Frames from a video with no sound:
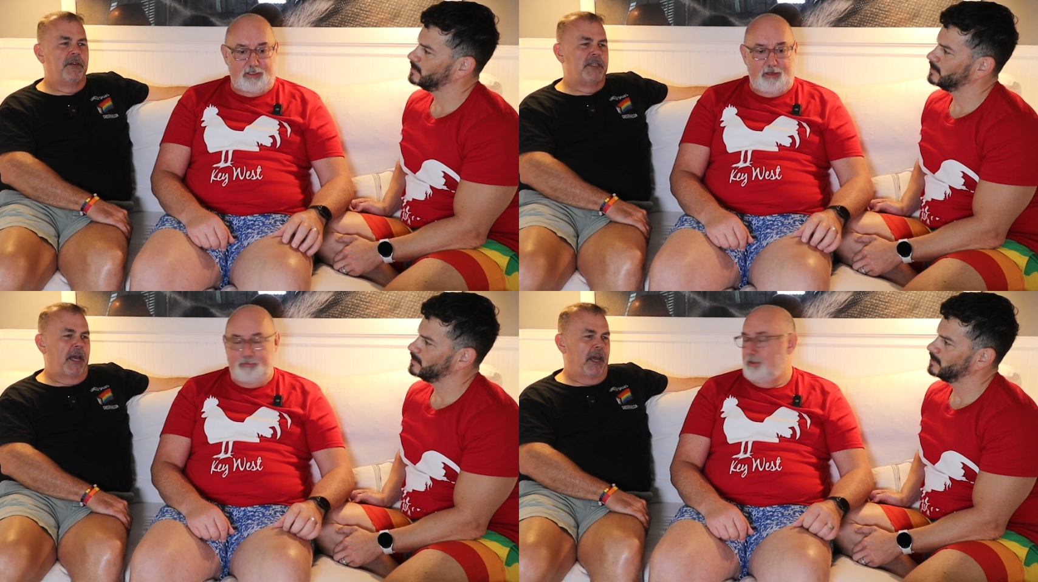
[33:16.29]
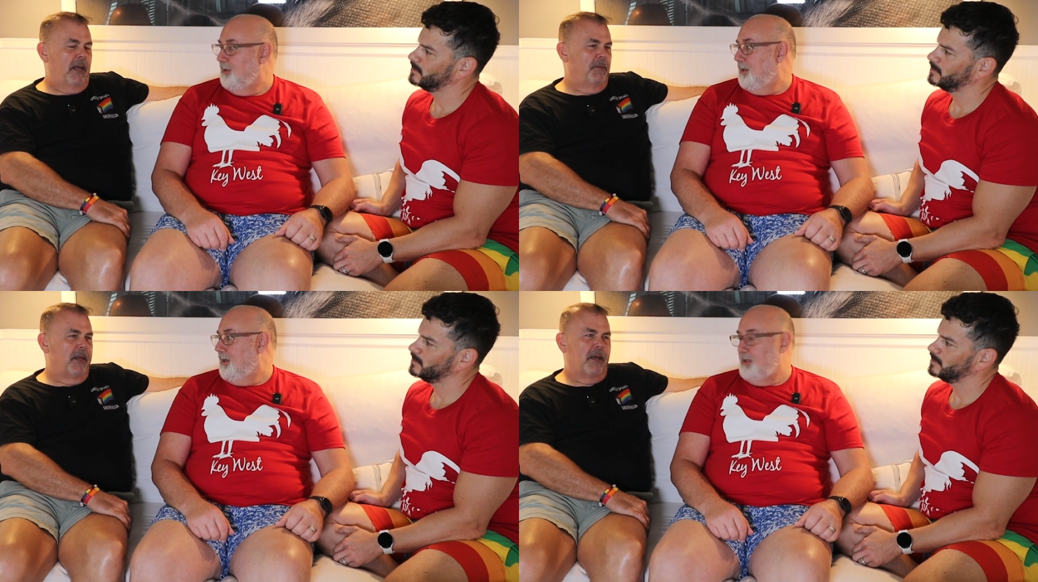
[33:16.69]
Speaker 1: couldn't even time.
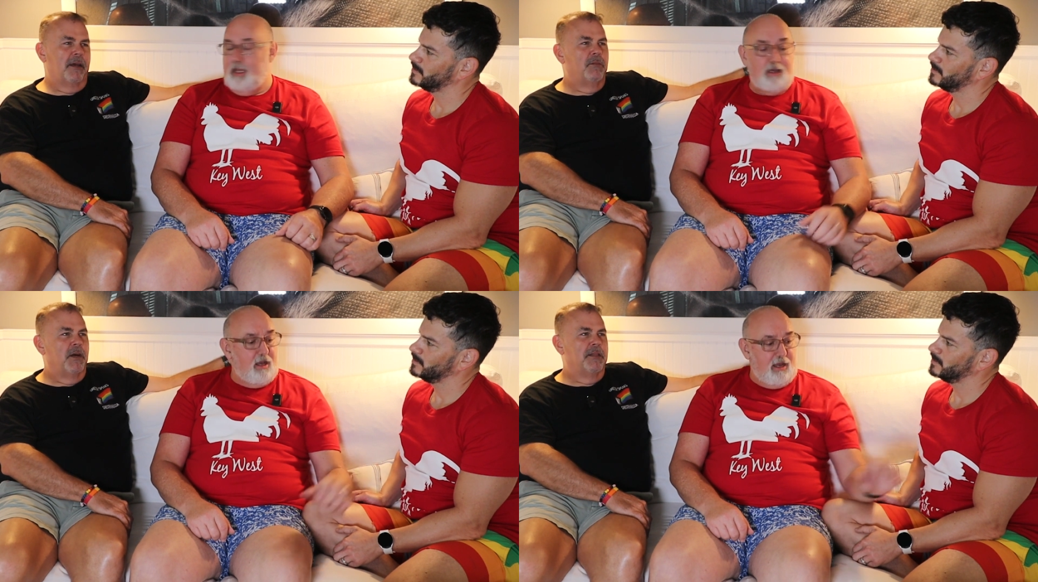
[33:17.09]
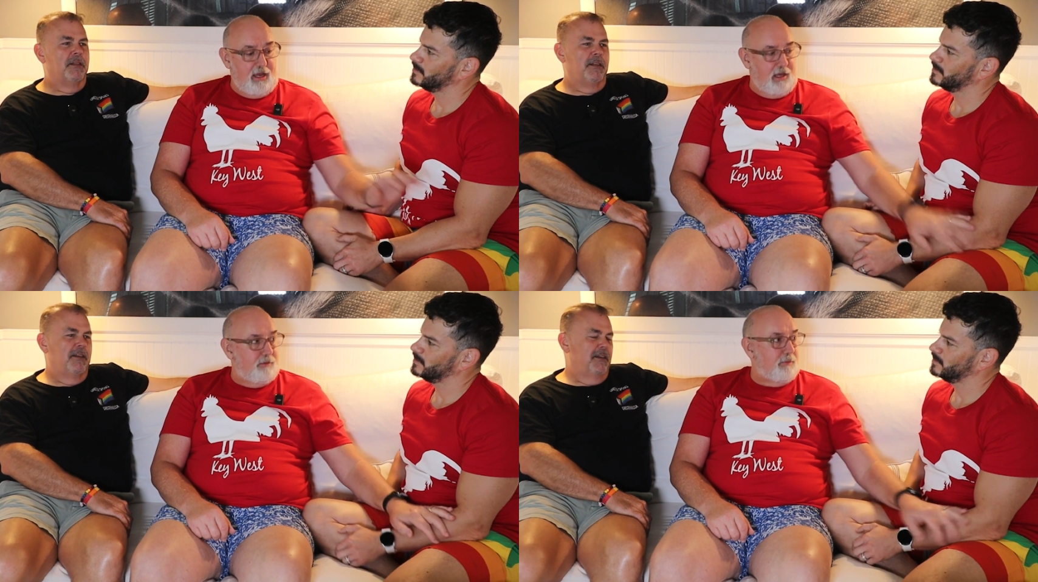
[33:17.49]
date. I'm like, thank oh. God I
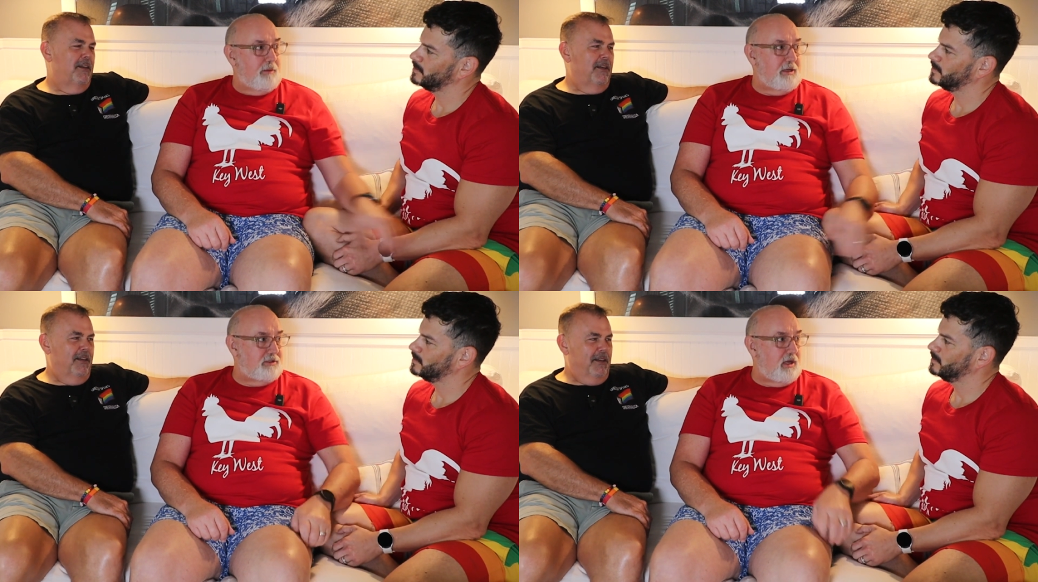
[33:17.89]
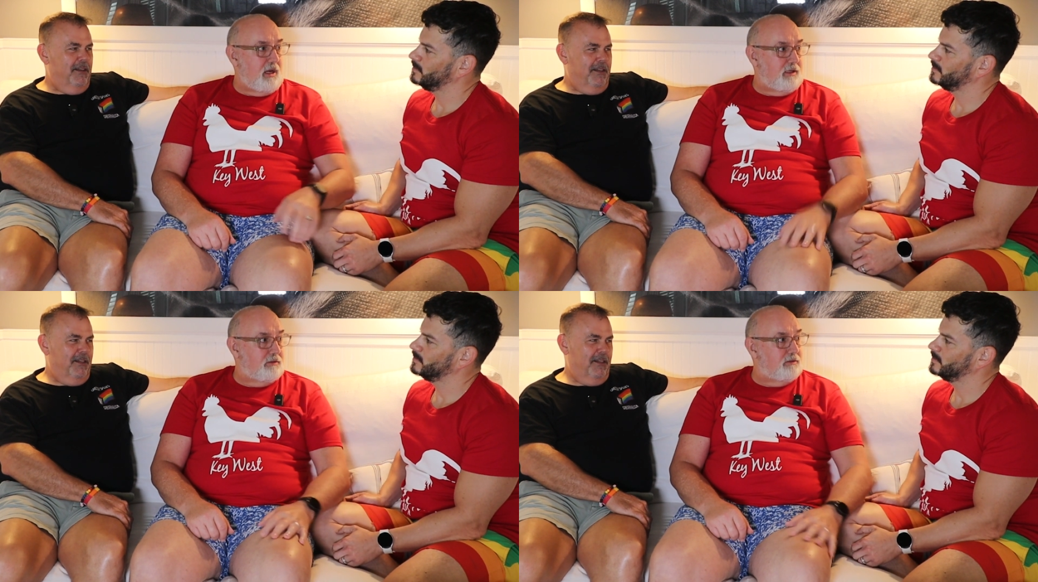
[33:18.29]
Speaker 2: had him by my
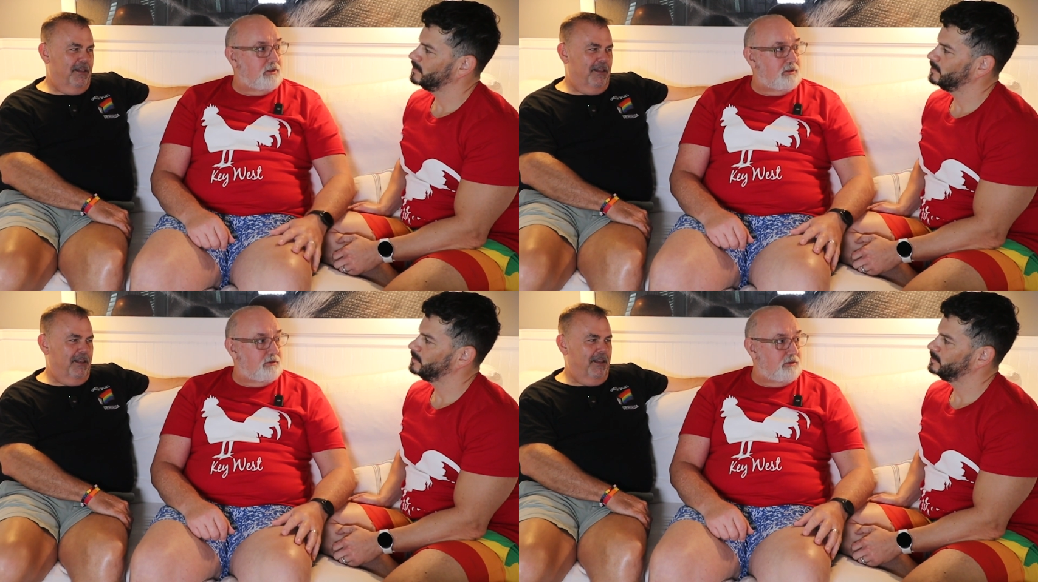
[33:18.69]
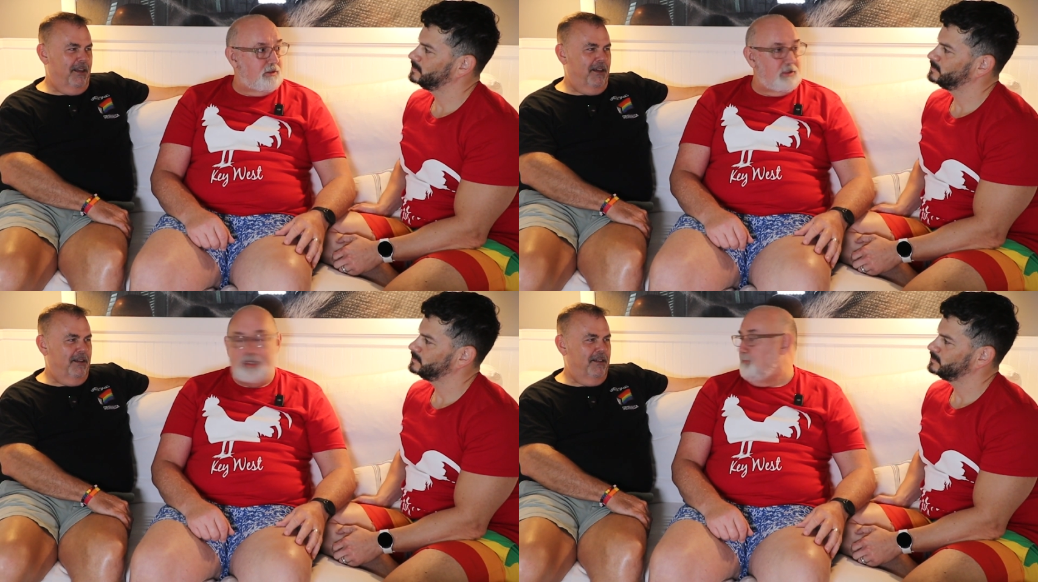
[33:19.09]
side to, to
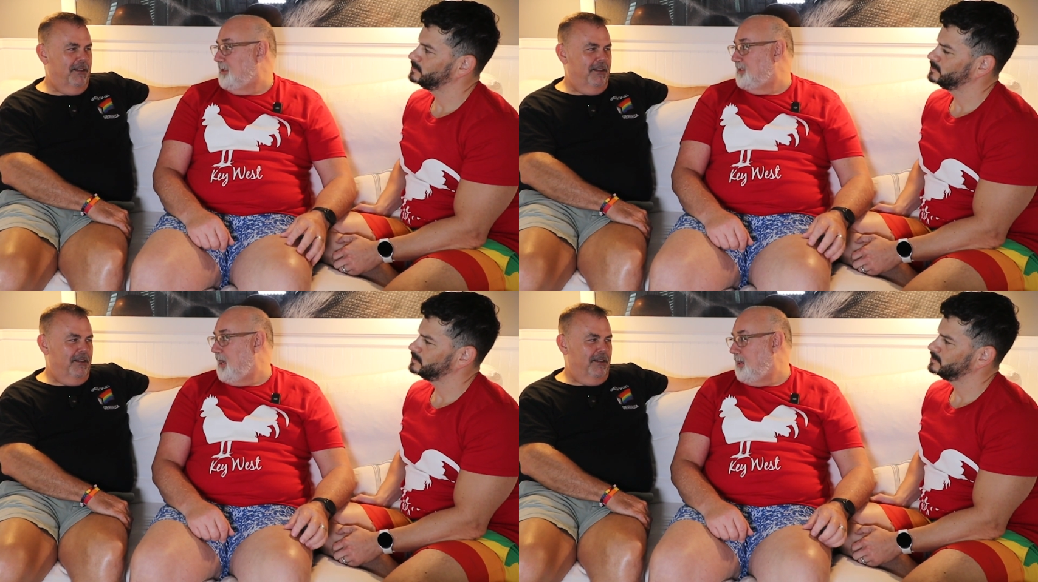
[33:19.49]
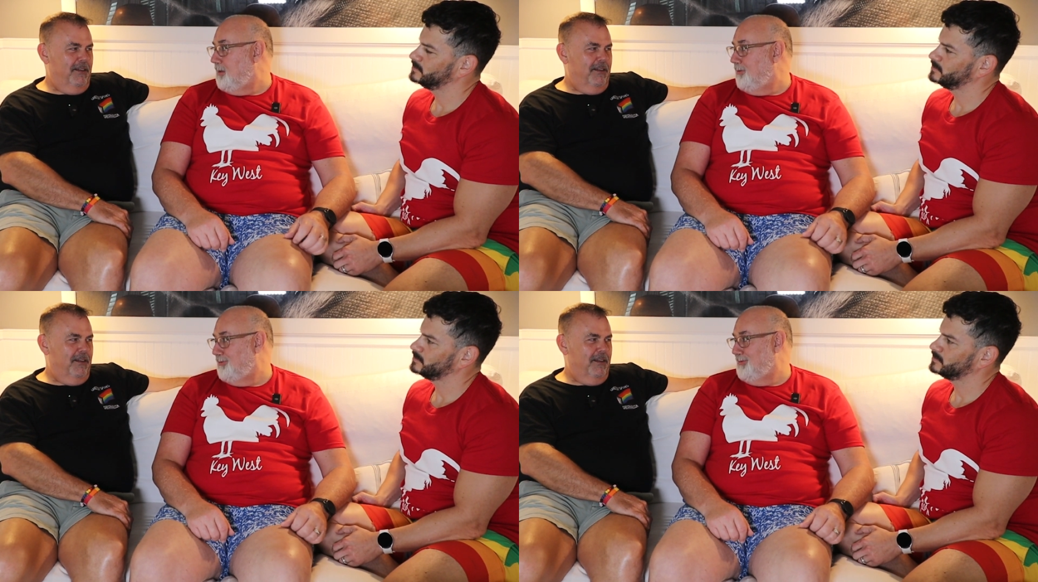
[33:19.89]
yeah. keep me
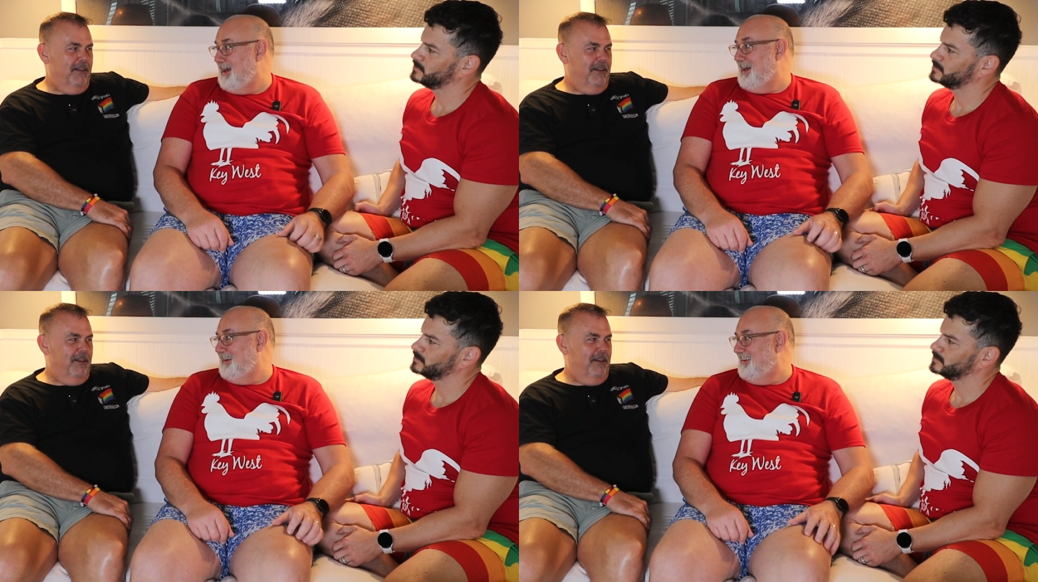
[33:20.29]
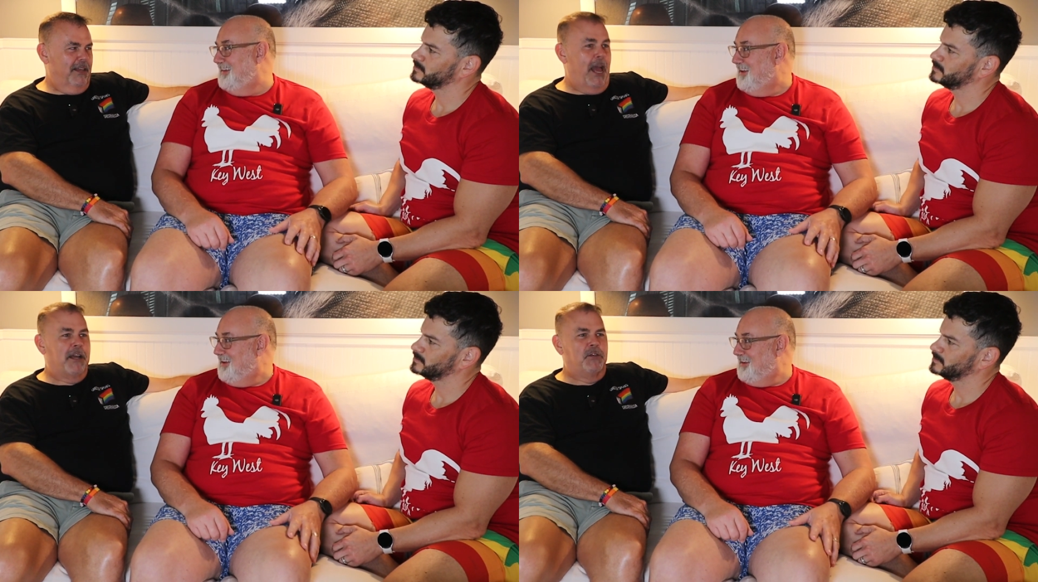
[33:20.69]
sane through
Speaker 1: that.
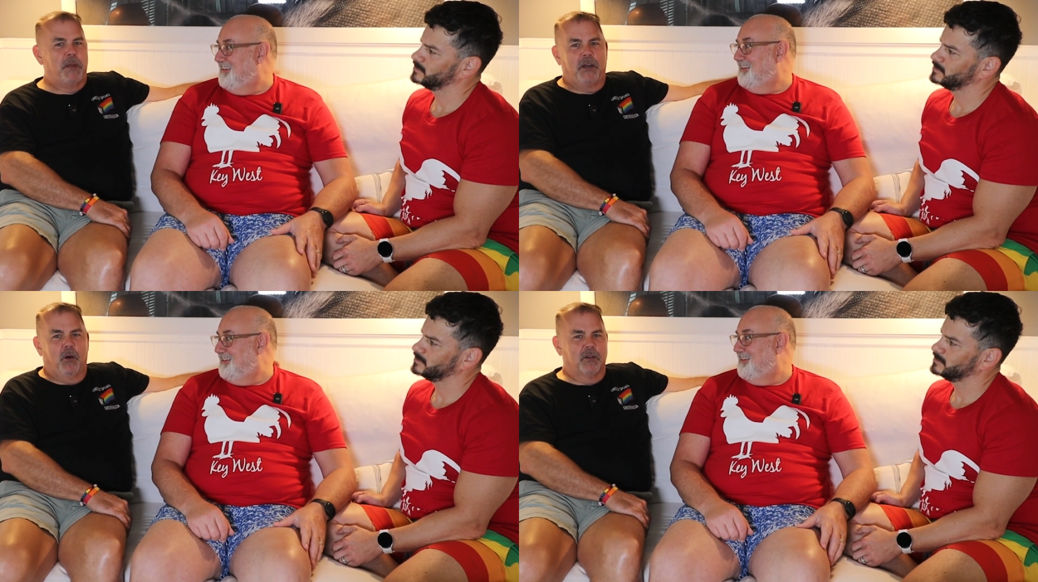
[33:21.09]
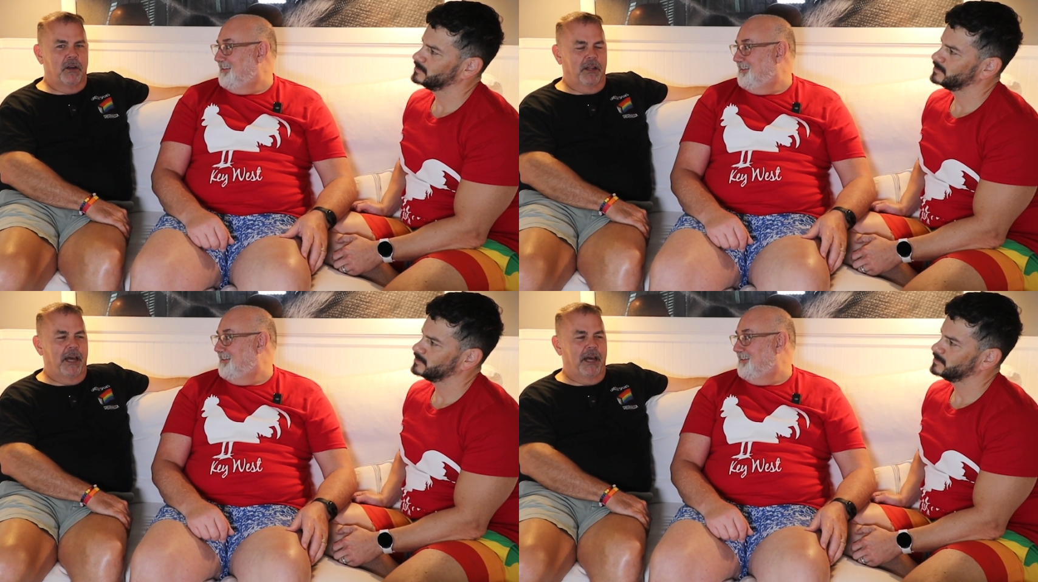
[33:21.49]
Yeah, because being older, you're